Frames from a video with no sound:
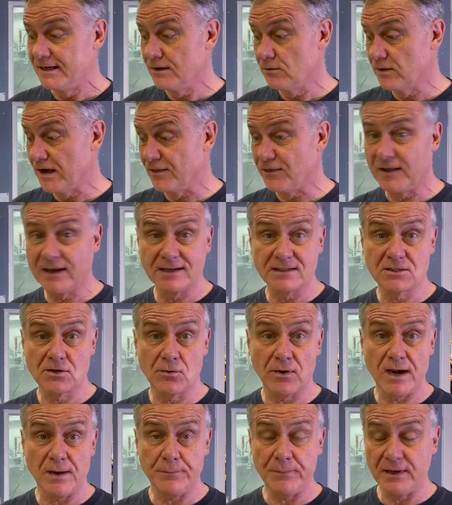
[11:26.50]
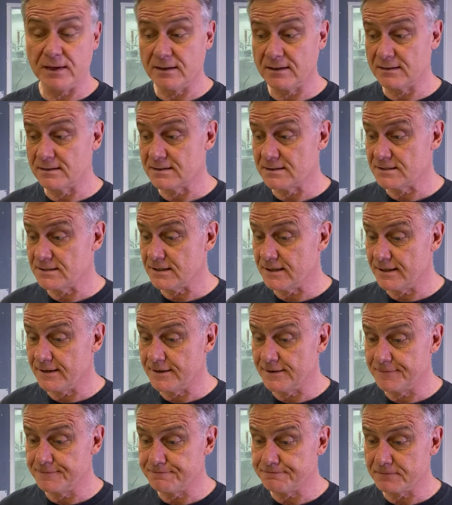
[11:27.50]
I think it's great because
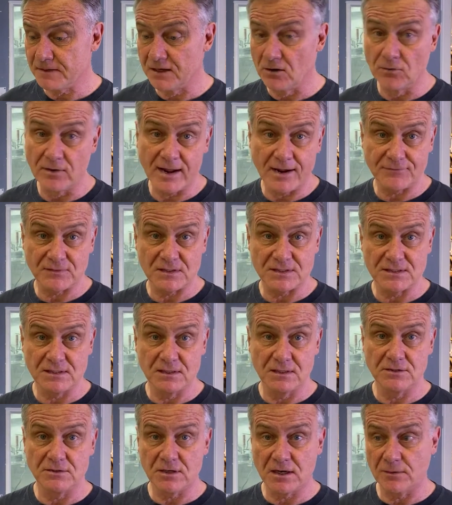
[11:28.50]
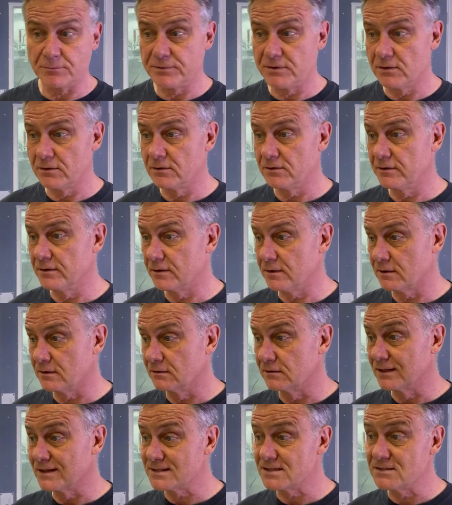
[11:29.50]
you don't have to sit at your computer. You could
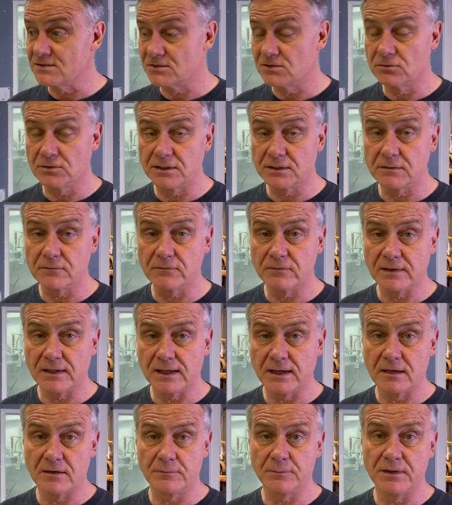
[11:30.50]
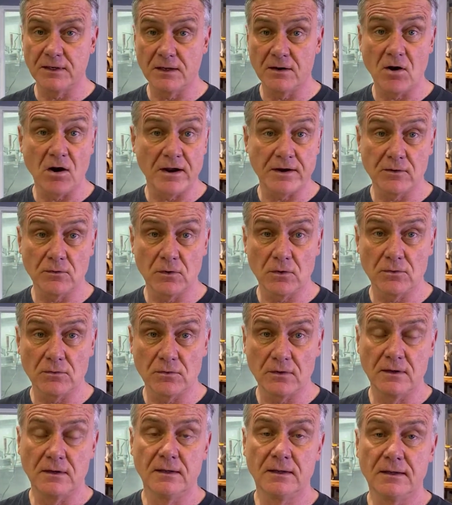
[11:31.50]
listen to it. It could be an
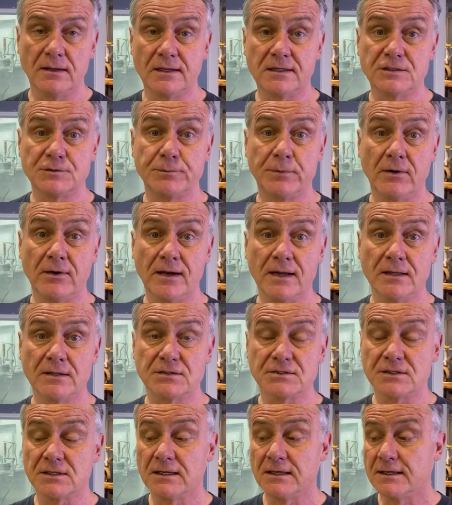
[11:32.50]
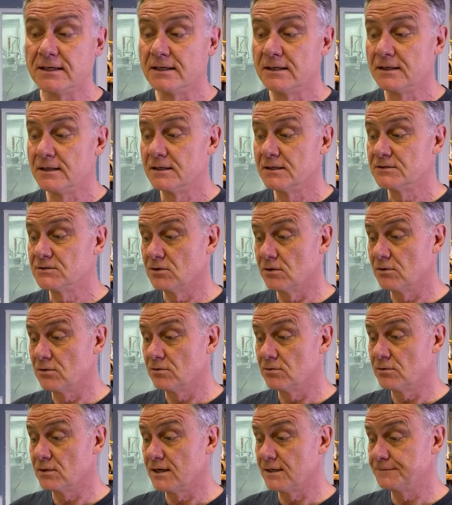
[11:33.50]
audio experience.
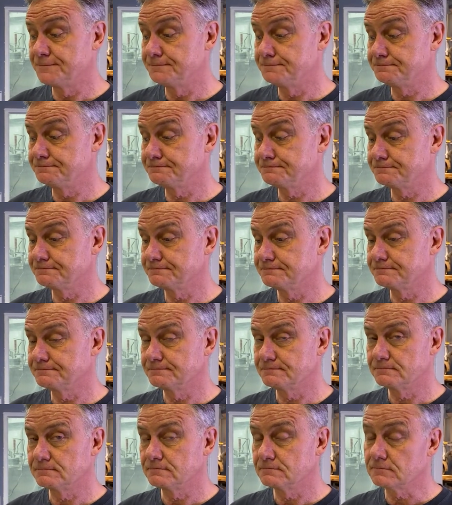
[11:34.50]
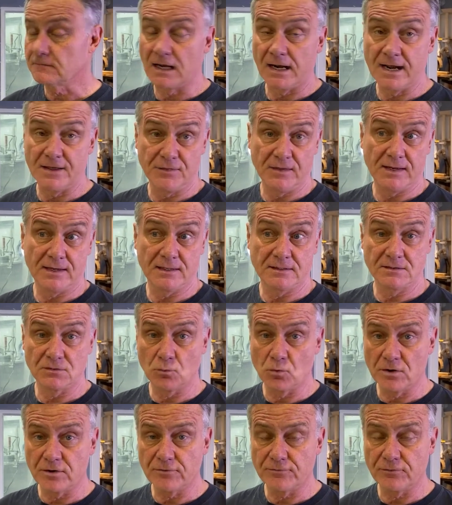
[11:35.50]
So I think it's
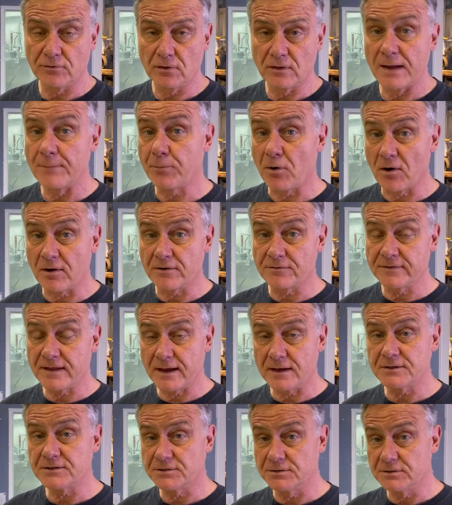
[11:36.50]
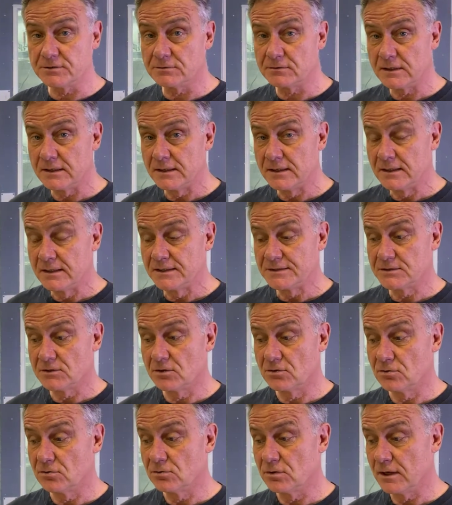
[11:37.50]
wonderful. I'm part of that too.
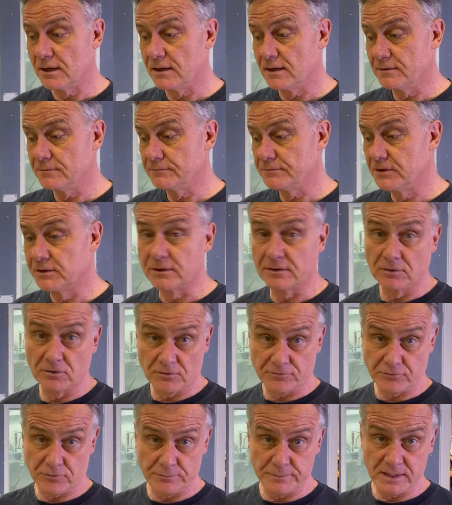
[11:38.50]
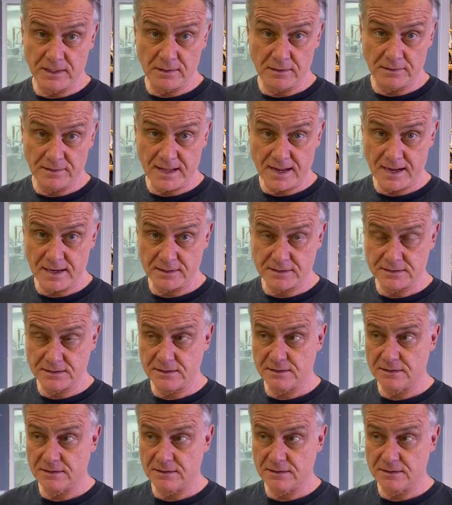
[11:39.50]
So you could look for me on that